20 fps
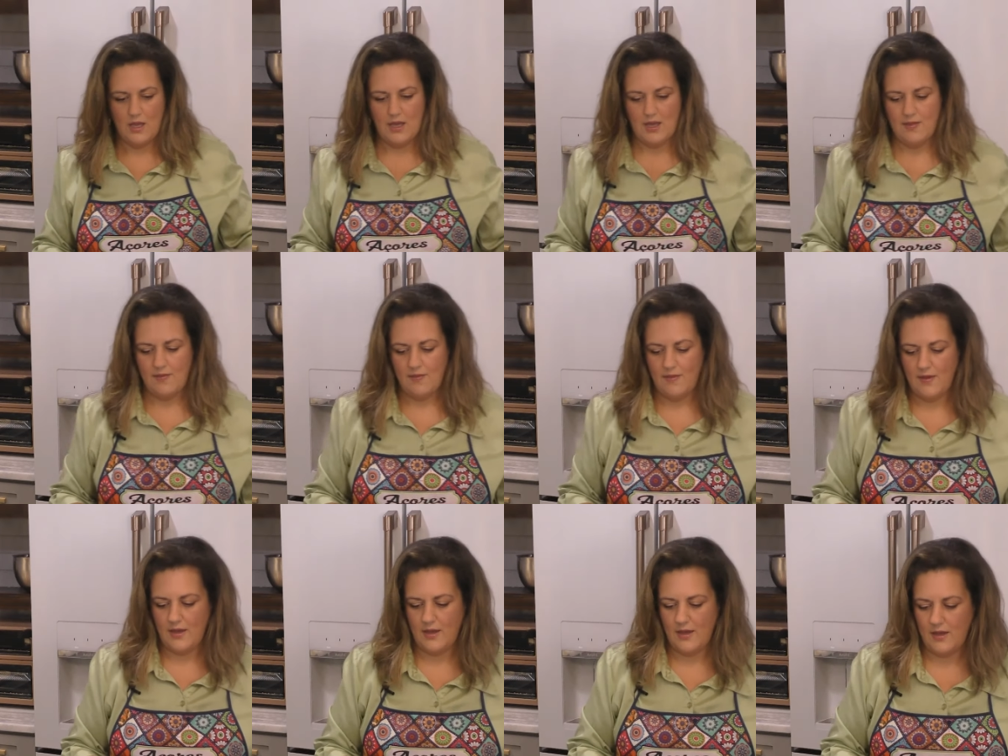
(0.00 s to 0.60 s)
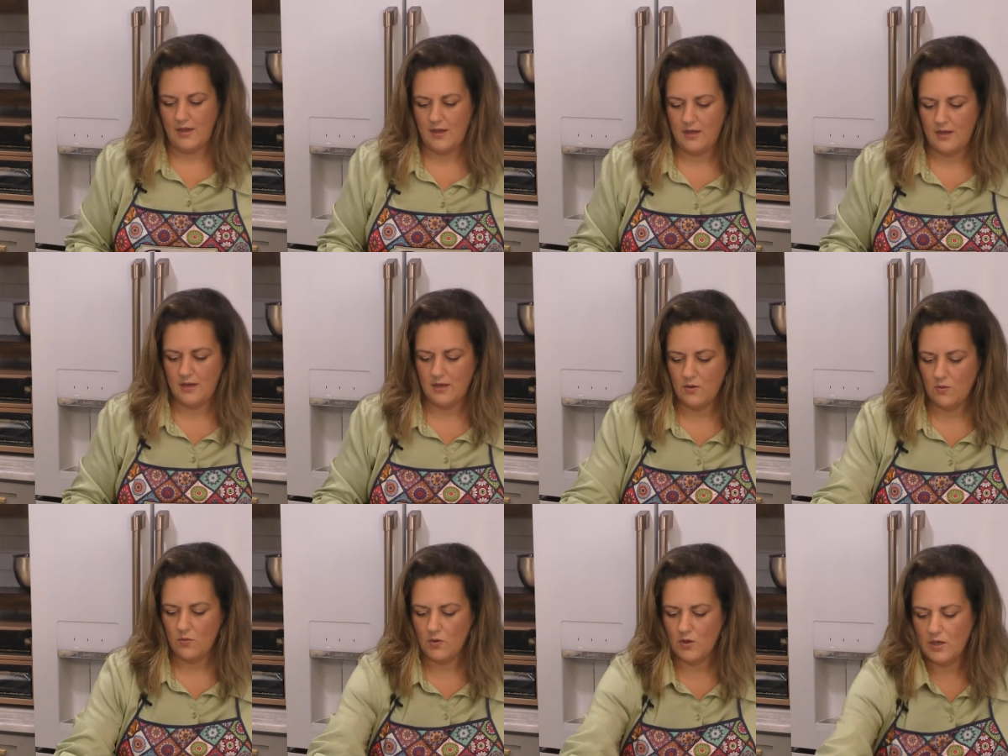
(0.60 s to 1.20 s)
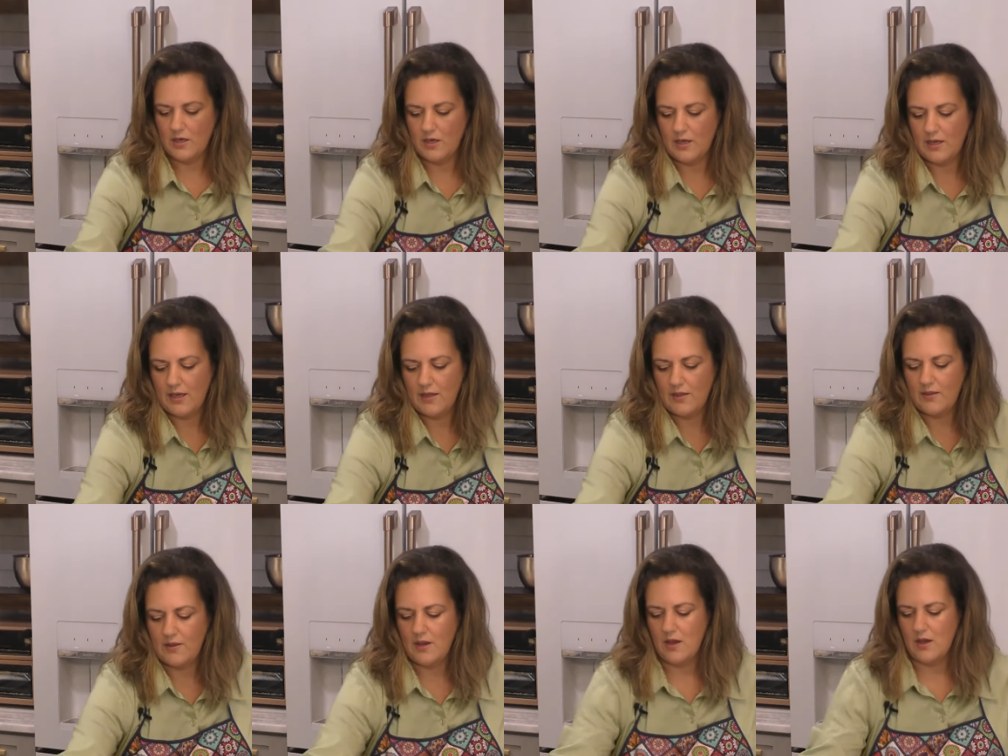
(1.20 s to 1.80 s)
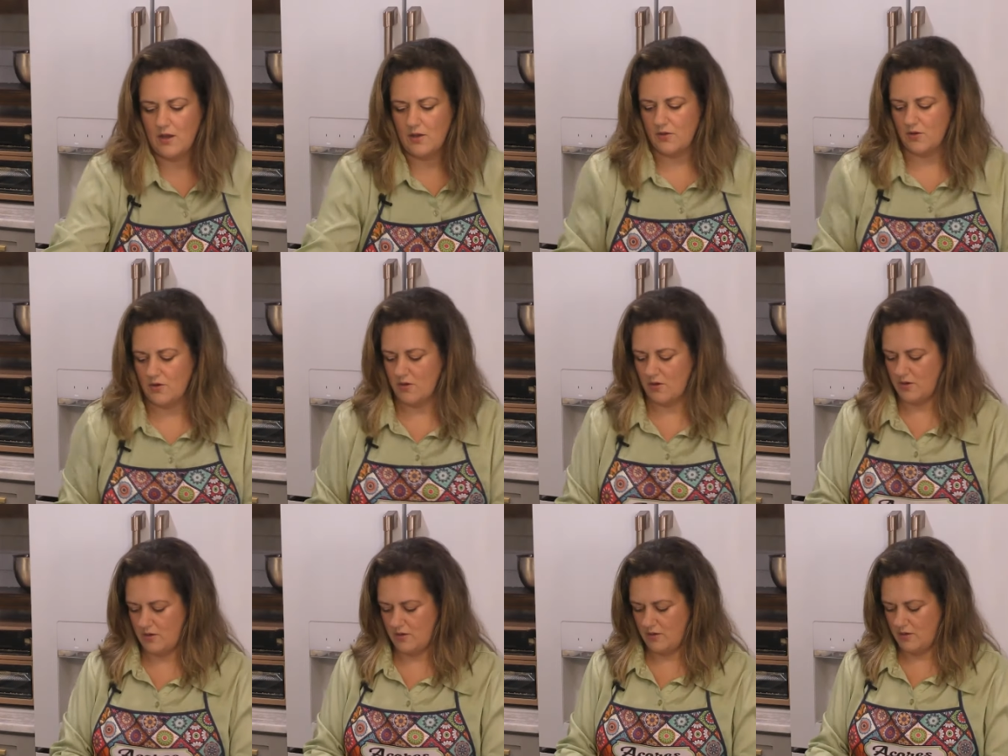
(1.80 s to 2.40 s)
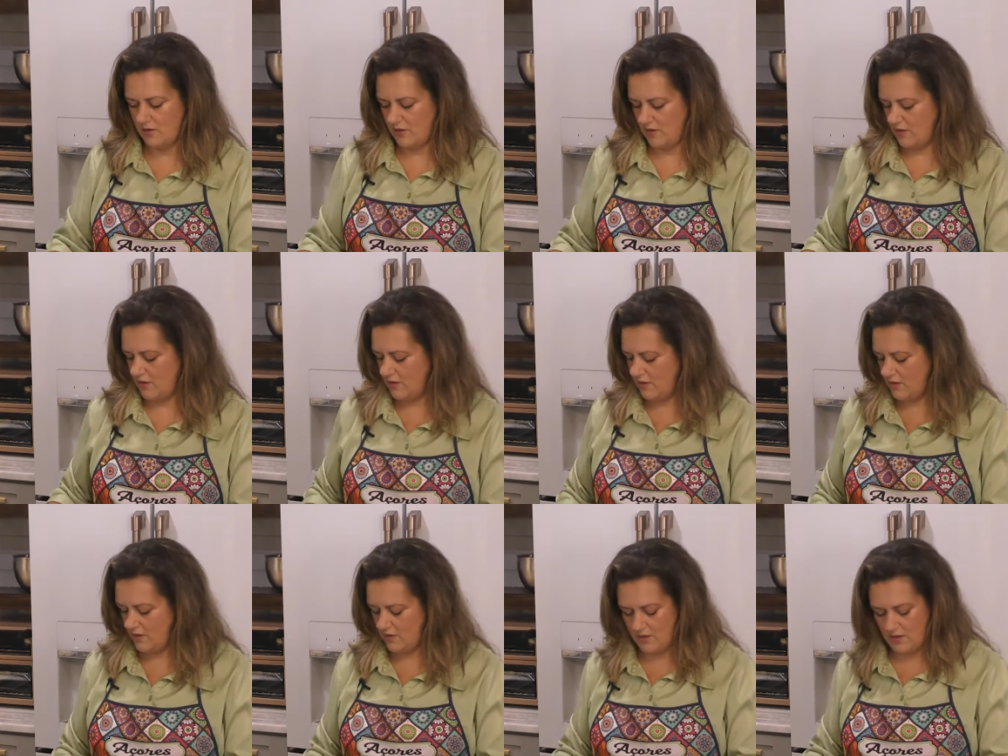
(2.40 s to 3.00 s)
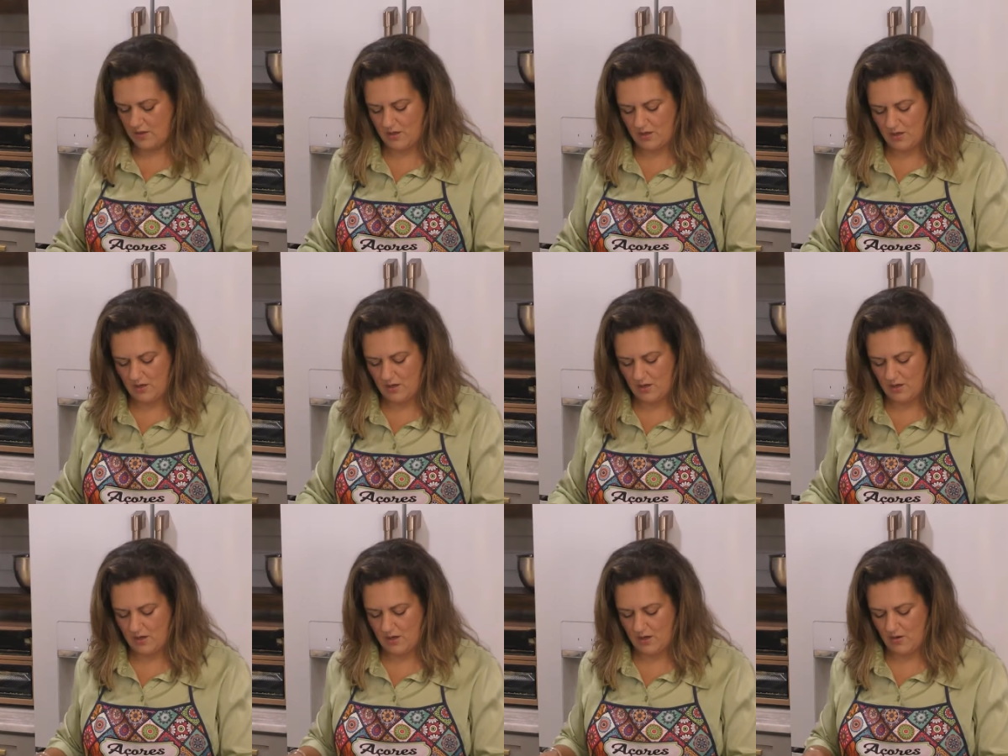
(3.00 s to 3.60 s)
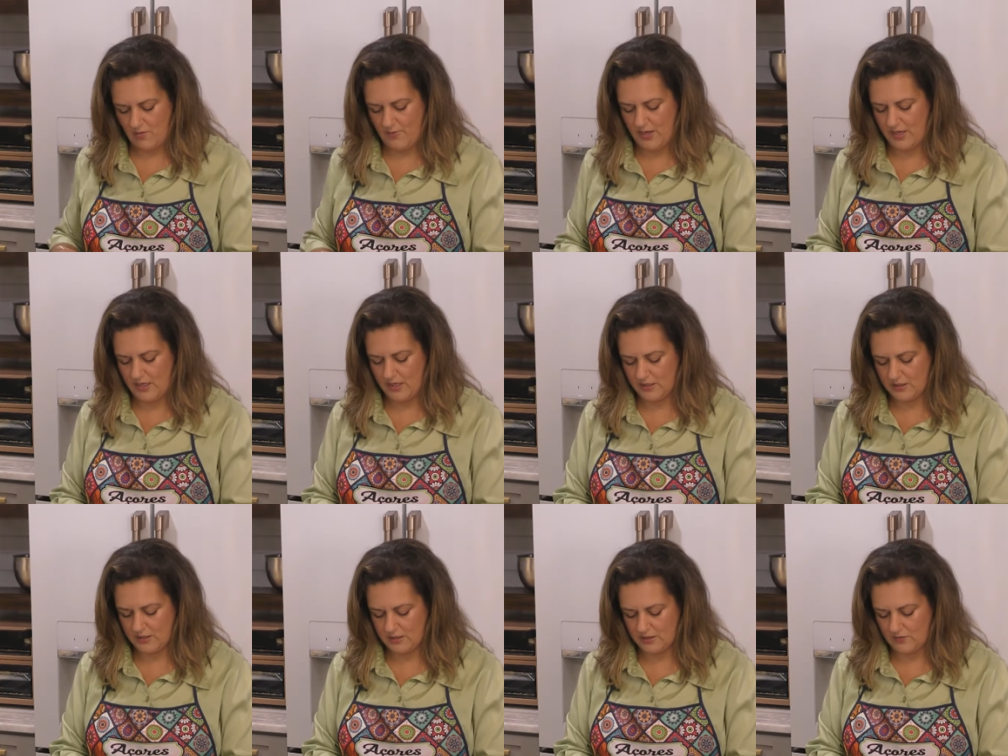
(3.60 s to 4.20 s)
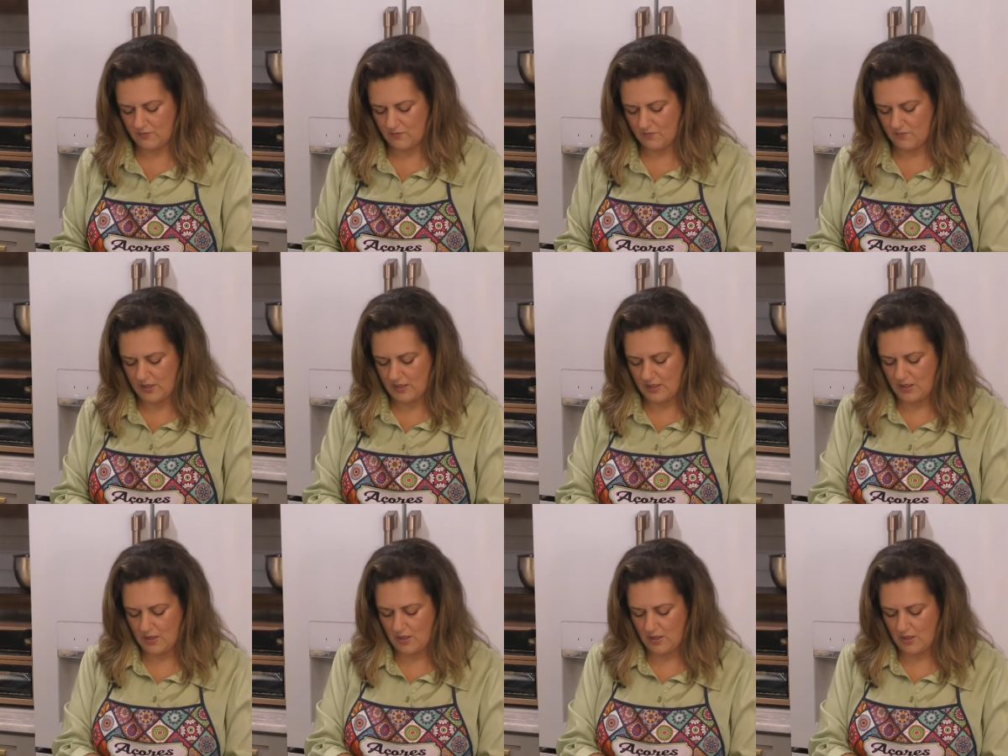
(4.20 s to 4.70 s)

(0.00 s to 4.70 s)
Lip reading: And then we're gonna get the other aromatics ready